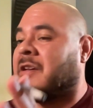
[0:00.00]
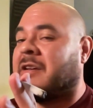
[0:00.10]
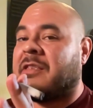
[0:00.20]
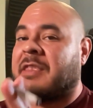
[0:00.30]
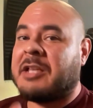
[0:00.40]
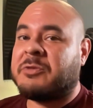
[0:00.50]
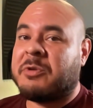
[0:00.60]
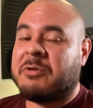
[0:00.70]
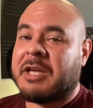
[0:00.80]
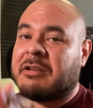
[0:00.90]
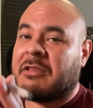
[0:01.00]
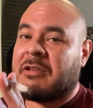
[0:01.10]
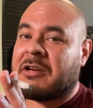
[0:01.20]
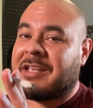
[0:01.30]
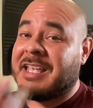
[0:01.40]
That's where you'll get a lot
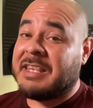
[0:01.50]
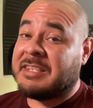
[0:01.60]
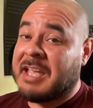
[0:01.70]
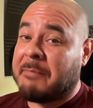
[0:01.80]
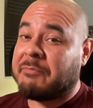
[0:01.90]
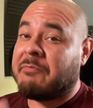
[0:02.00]
of in-depth